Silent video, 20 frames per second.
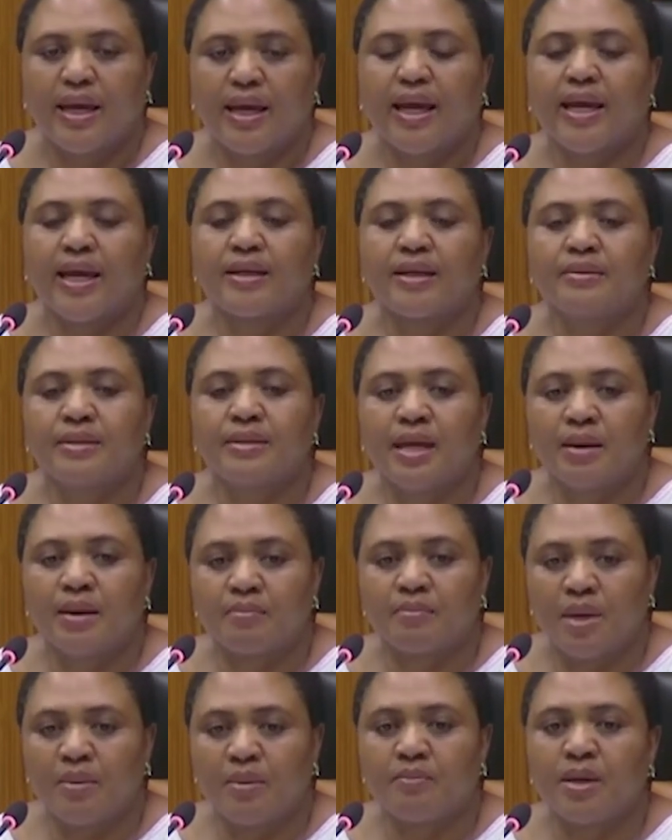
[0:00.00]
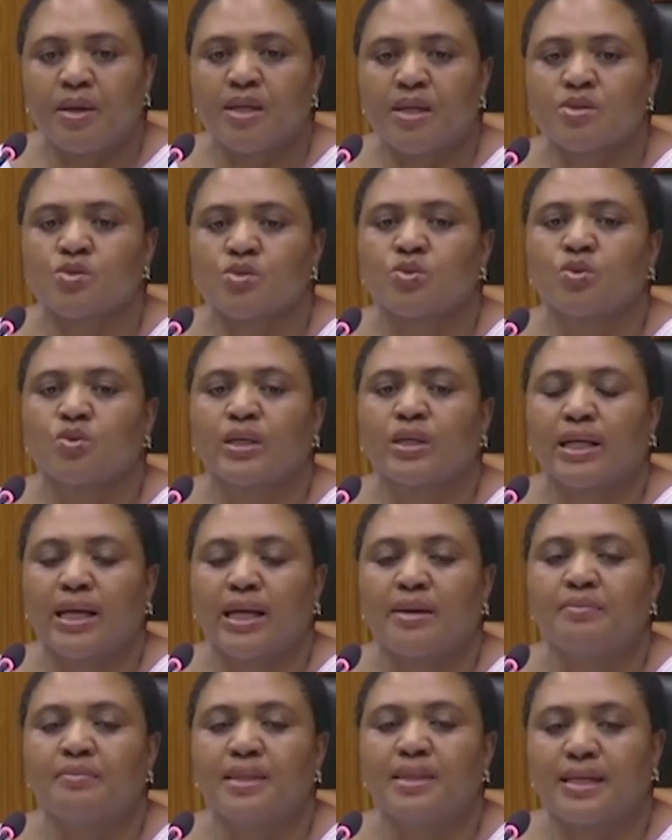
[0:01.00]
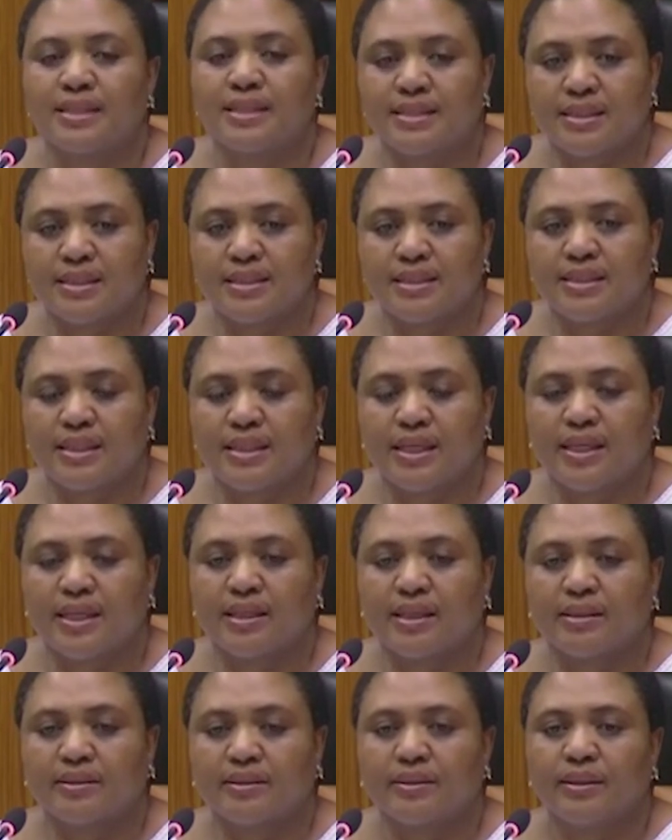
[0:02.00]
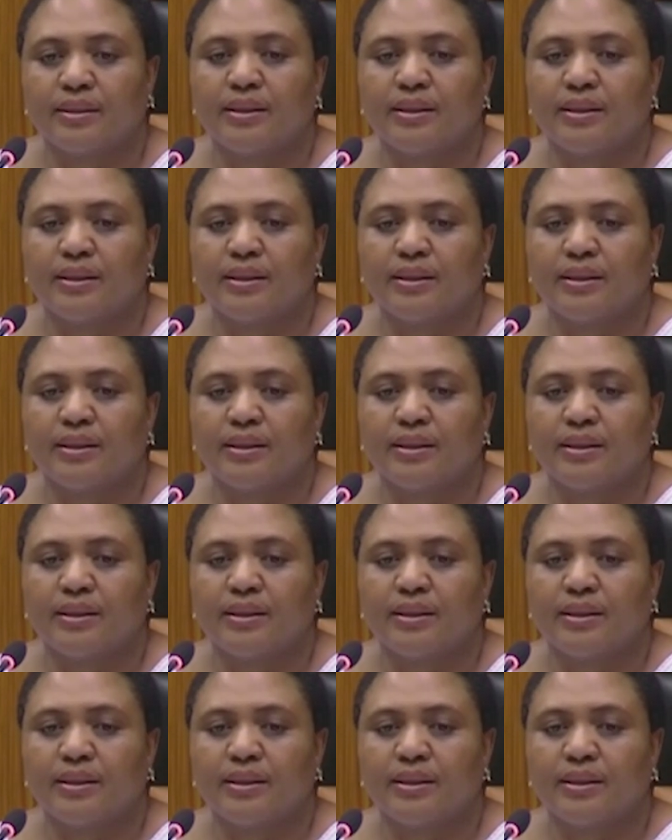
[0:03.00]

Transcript: and there are members who claim they did hear.